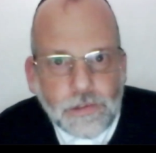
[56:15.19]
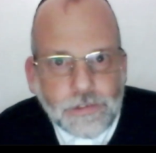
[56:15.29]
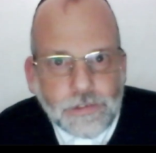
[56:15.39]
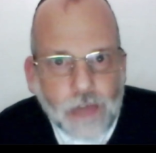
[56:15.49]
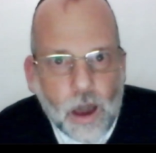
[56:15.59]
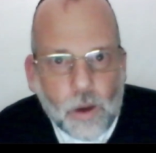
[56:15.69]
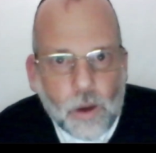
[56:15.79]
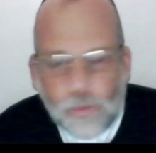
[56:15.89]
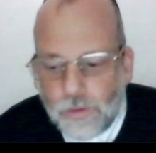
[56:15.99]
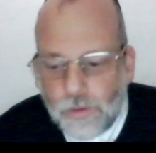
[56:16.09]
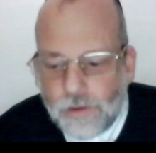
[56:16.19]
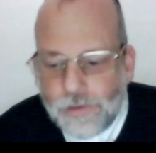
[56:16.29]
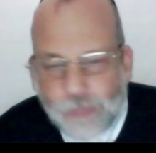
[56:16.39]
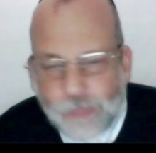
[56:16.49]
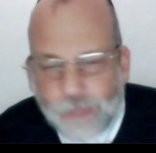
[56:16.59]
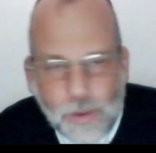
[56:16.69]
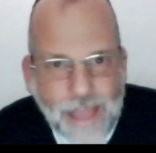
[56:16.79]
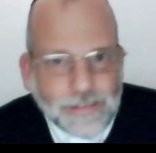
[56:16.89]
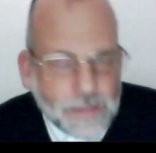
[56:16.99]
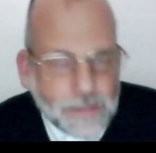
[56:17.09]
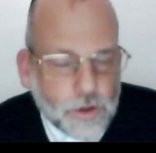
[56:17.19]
So he